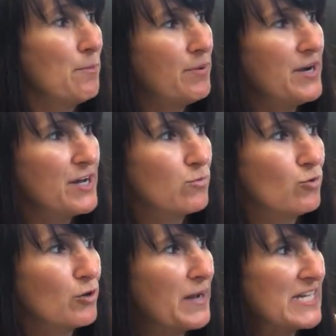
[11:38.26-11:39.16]
Bird
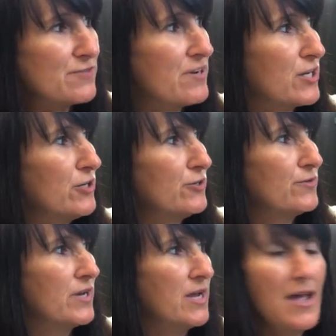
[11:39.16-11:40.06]
walked past Raccoon.
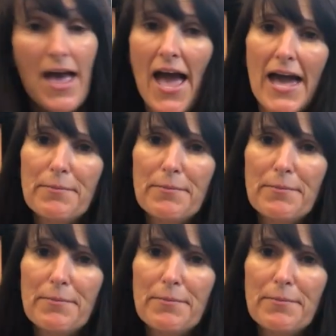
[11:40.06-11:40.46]
Hey,